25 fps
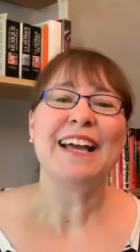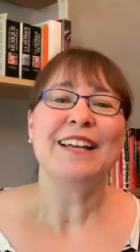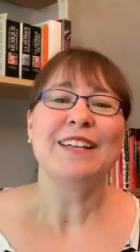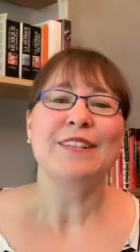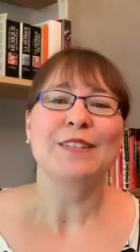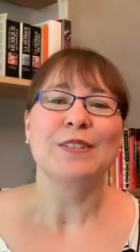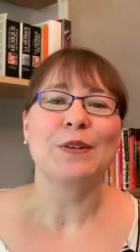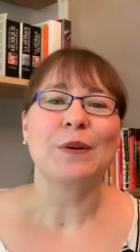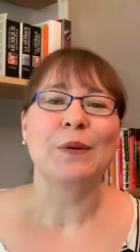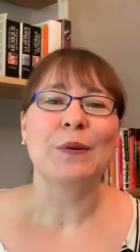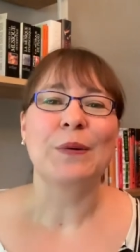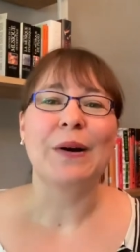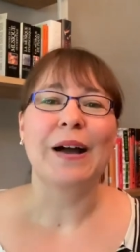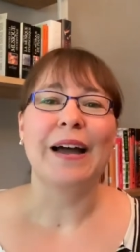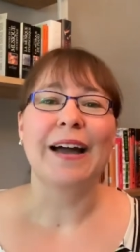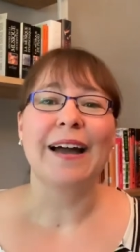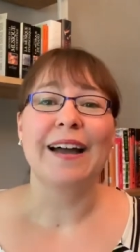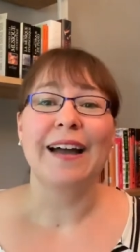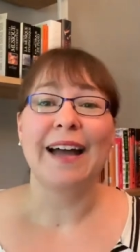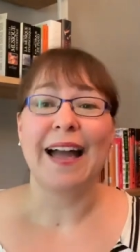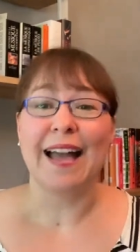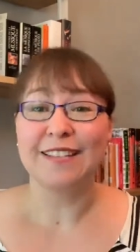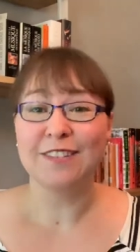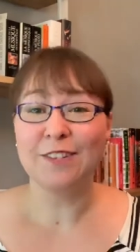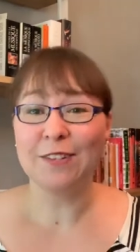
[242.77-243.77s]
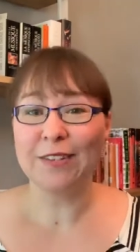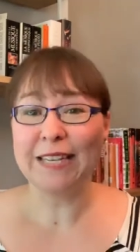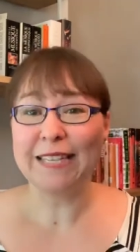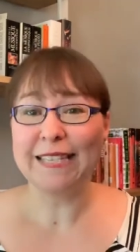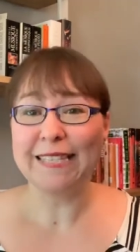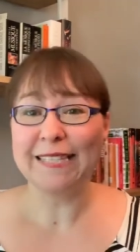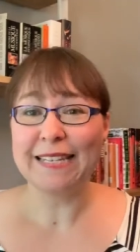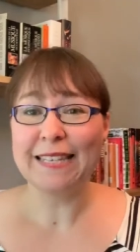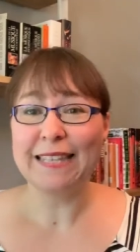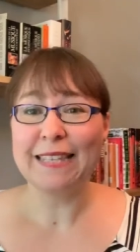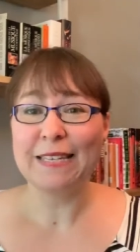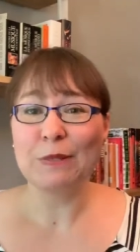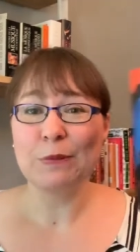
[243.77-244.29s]
So uh, as you can
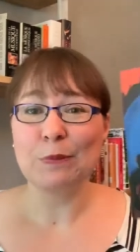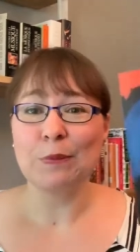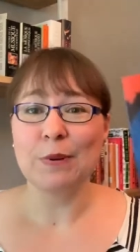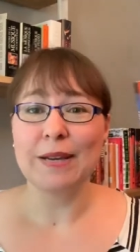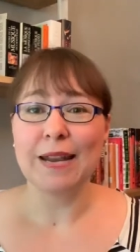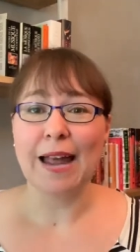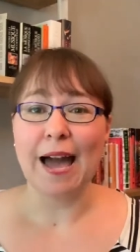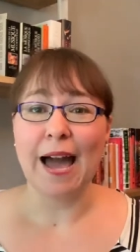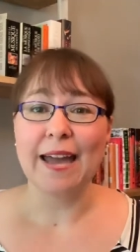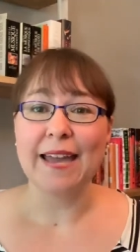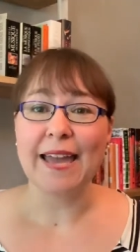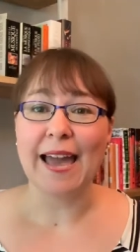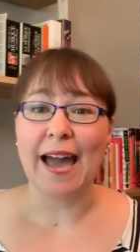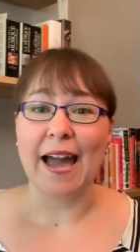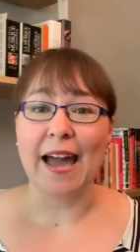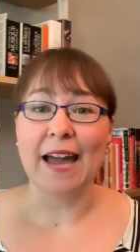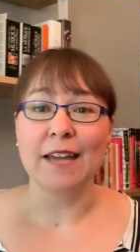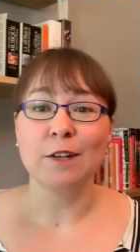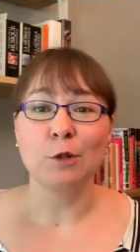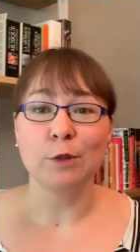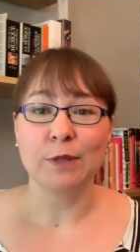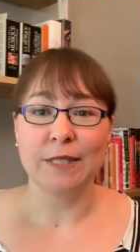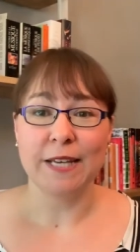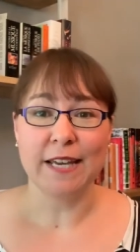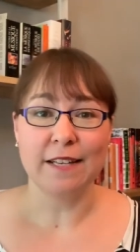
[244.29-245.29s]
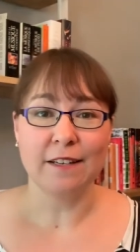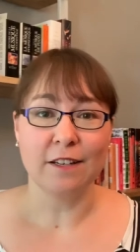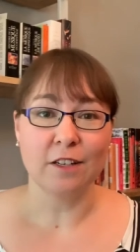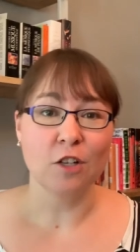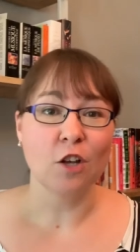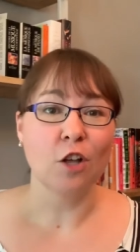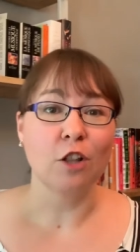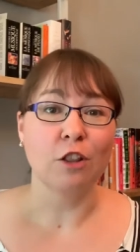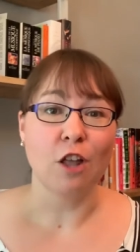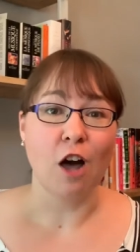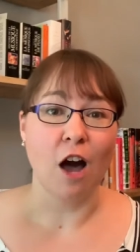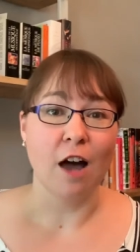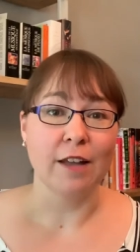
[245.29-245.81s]
see, this one I annotated
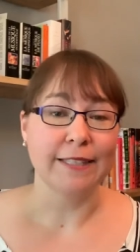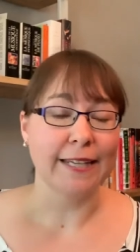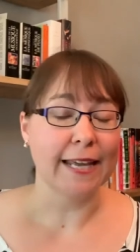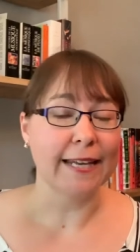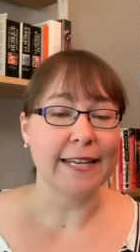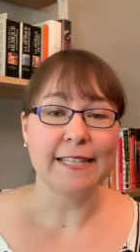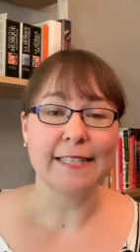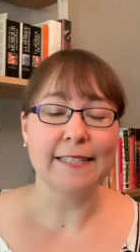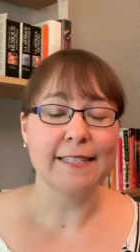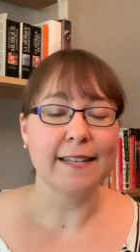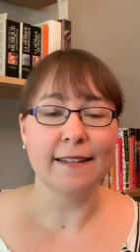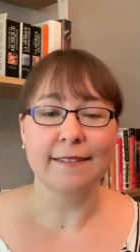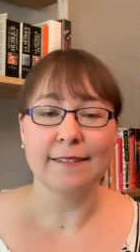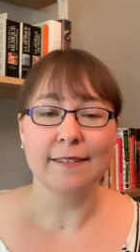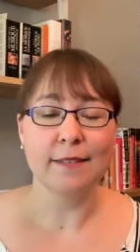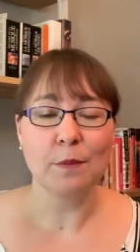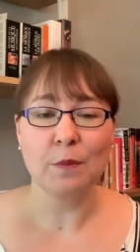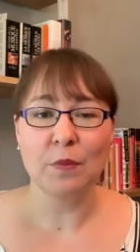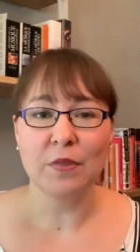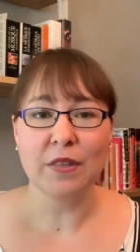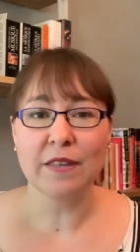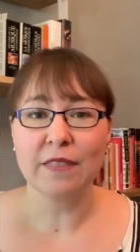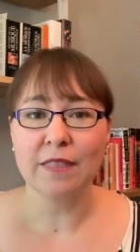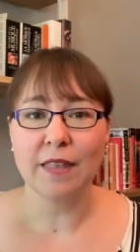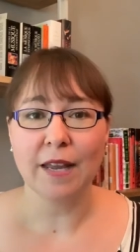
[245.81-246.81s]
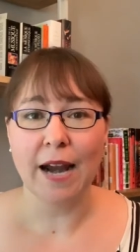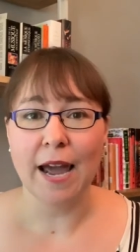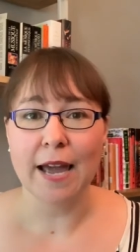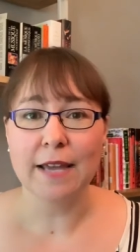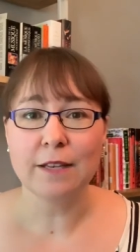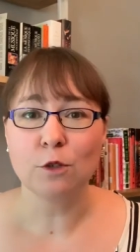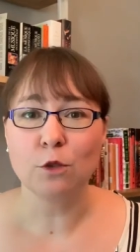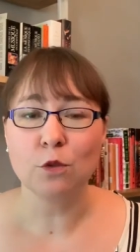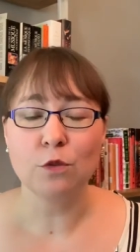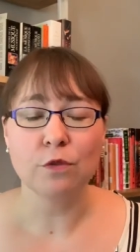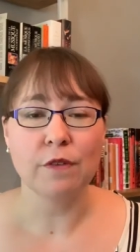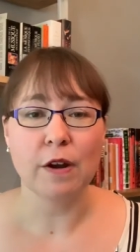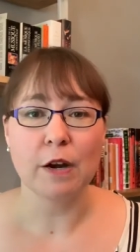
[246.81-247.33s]
a lot and it's not something that I
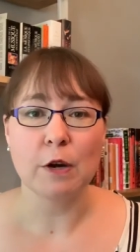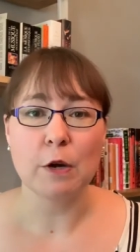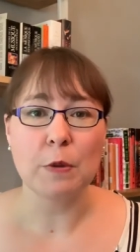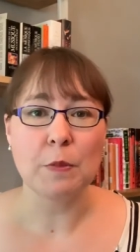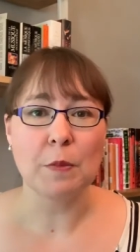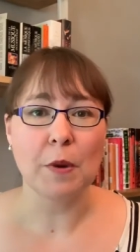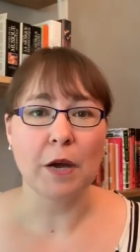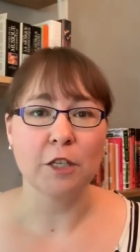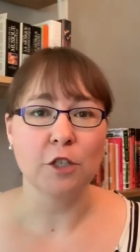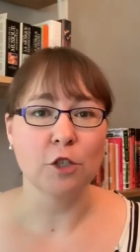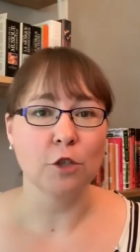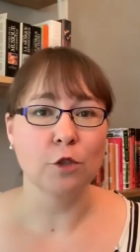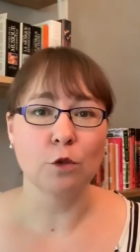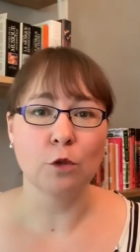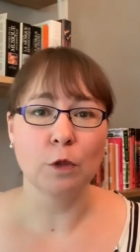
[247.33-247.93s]
do very much.